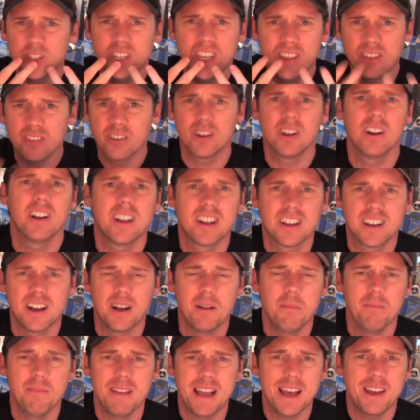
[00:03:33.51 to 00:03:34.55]
teeth are gonna
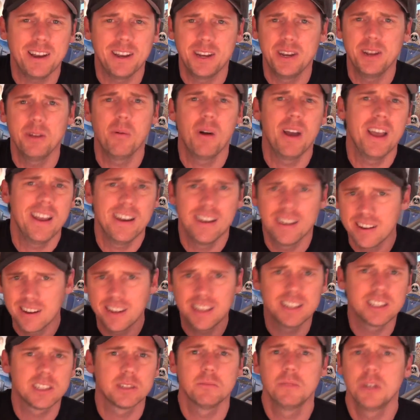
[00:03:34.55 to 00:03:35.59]
come out anyway, and you're
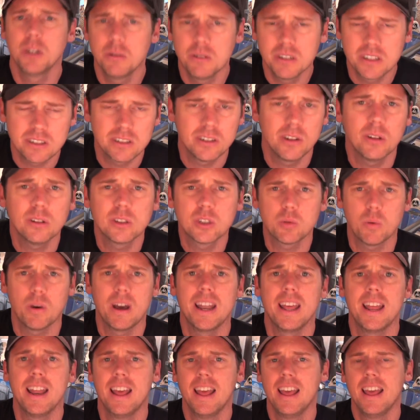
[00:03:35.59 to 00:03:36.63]
gonna get some new ones, so don't
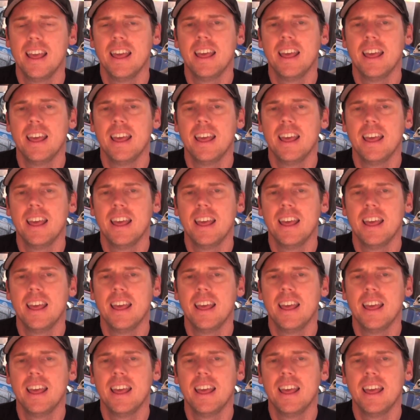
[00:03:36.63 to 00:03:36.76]
sweat it.